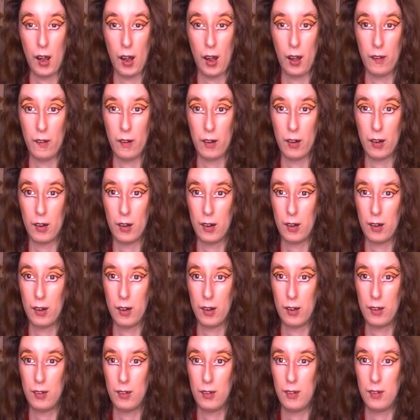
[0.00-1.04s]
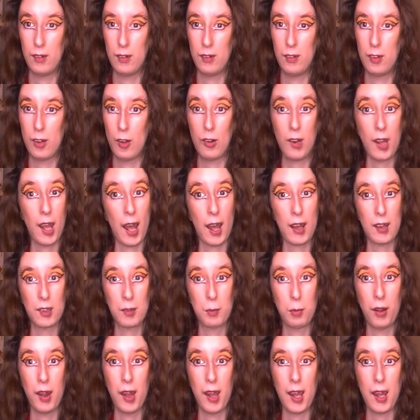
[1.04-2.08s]
other zodiacs
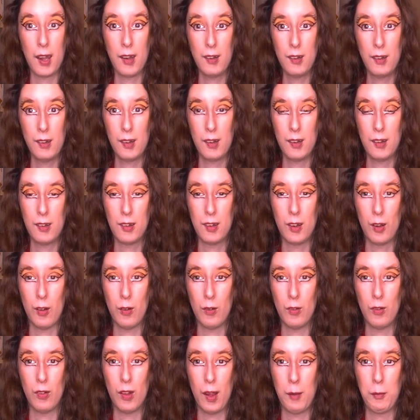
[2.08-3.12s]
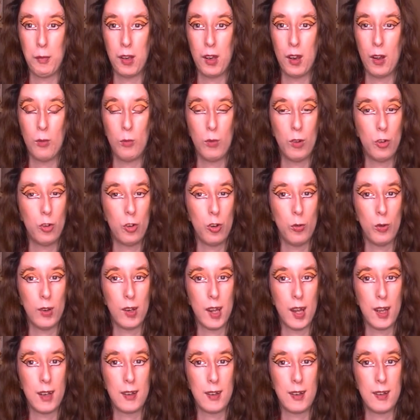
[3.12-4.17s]
planned, so let me know what you would
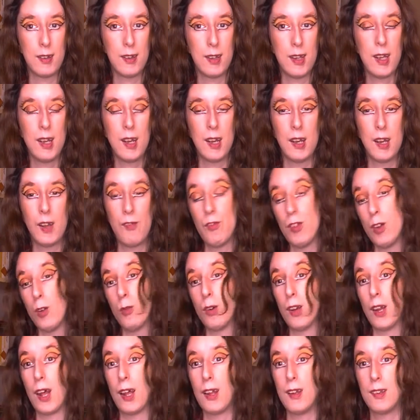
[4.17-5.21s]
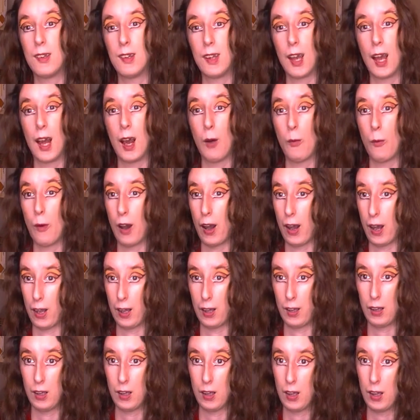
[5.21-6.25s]
like to see, and if you would like to see how
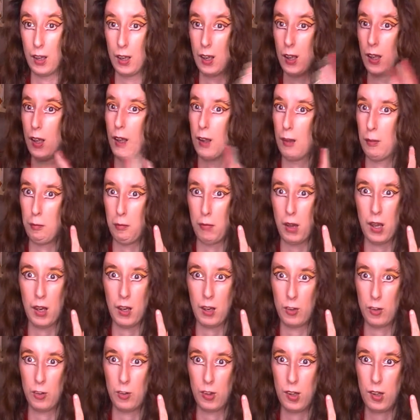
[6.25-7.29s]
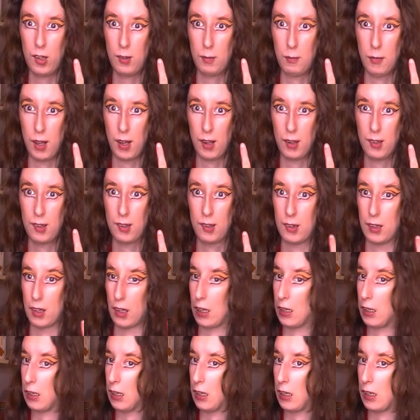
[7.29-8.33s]
I manage this mess,
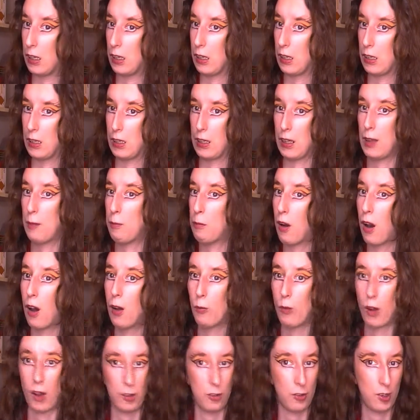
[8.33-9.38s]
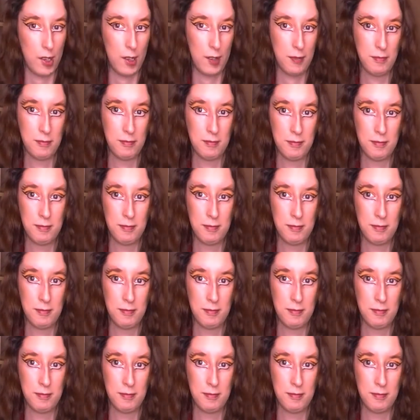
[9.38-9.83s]
then keep on watching.